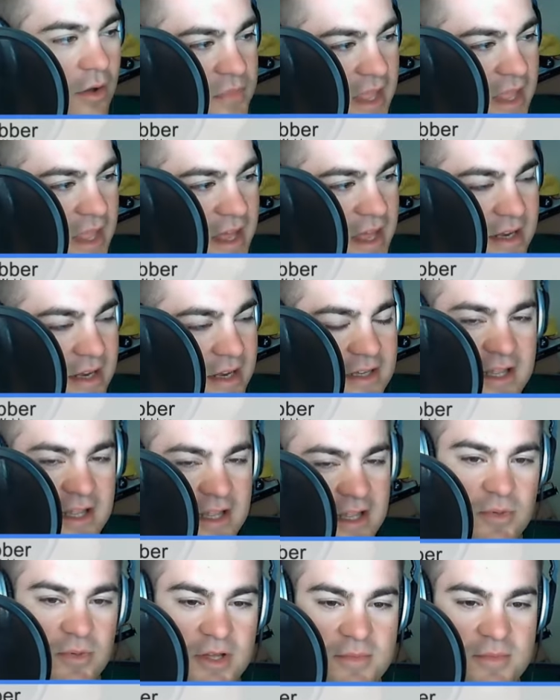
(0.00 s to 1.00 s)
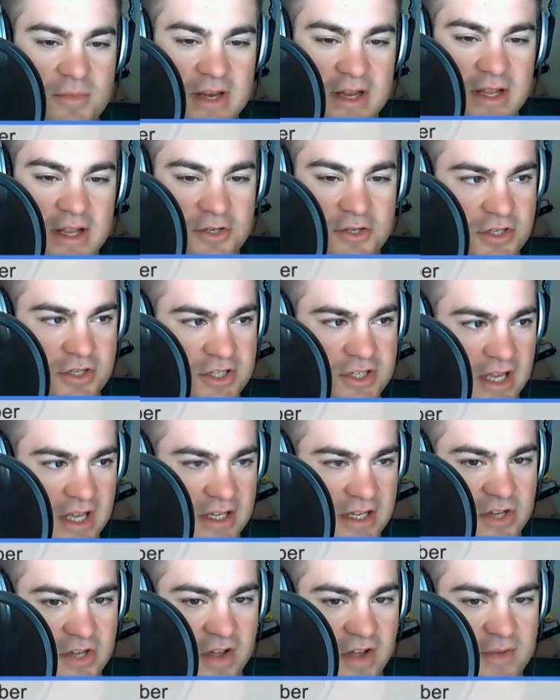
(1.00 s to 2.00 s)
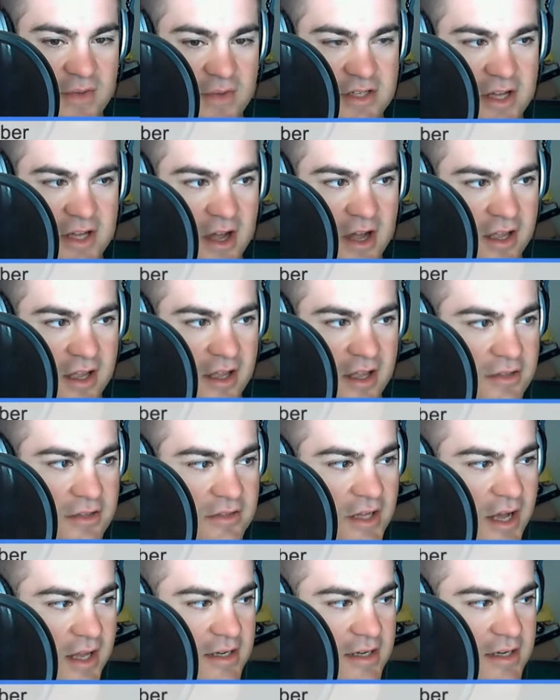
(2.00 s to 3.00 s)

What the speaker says: it's really been interesting. So I've been talking a lot